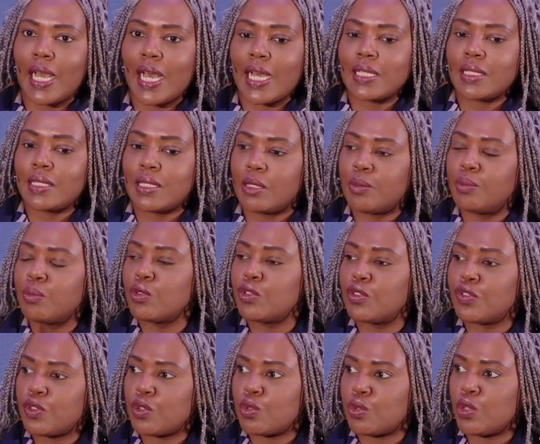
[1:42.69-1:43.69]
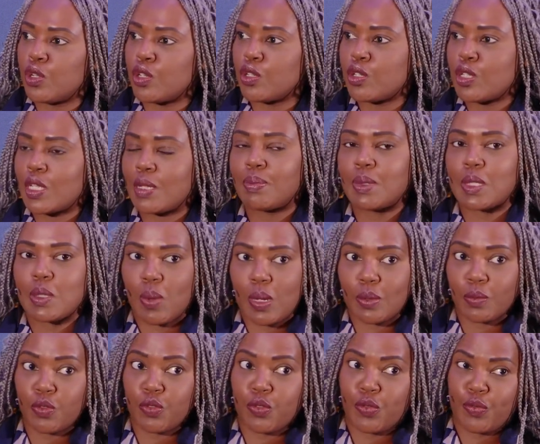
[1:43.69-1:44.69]
as it moves to the
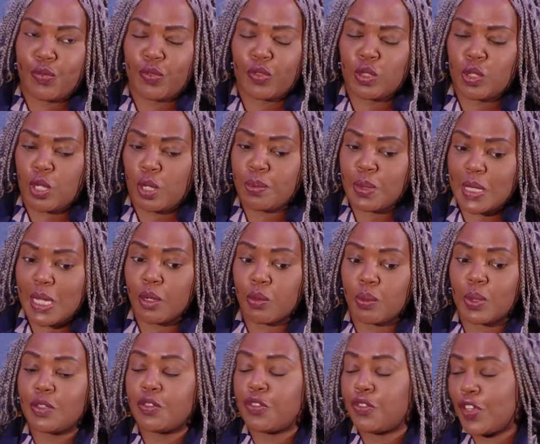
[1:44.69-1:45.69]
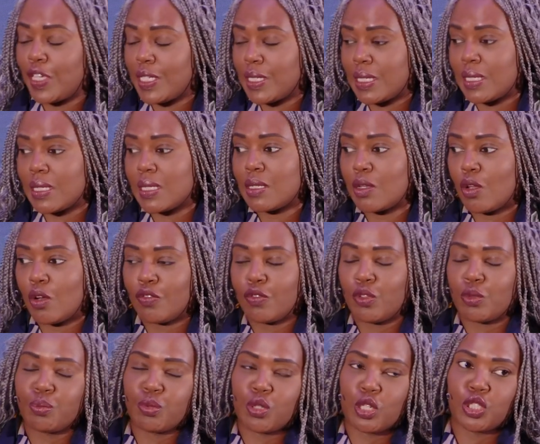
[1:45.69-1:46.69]
subsequent phases of
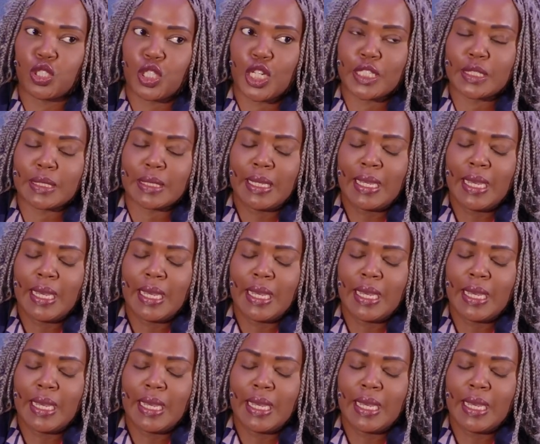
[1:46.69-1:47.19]
the project.